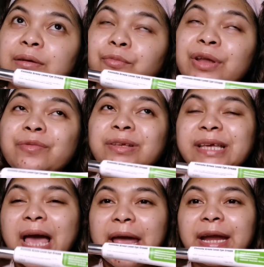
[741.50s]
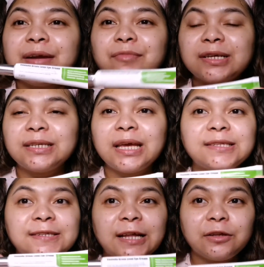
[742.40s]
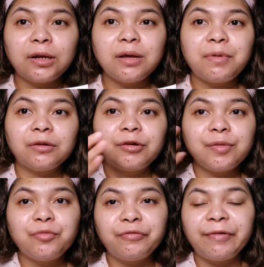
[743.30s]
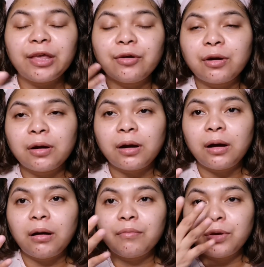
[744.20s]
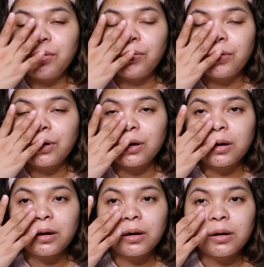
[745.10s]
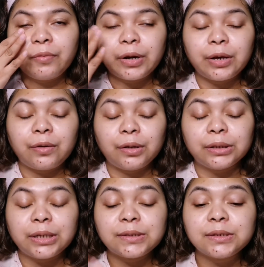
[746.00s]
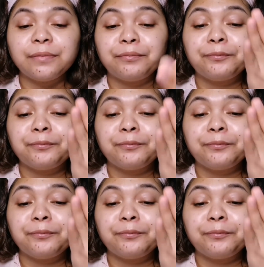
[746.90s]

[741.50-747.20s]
When we say eye cream kasi, it's not all about removing your what do you call this?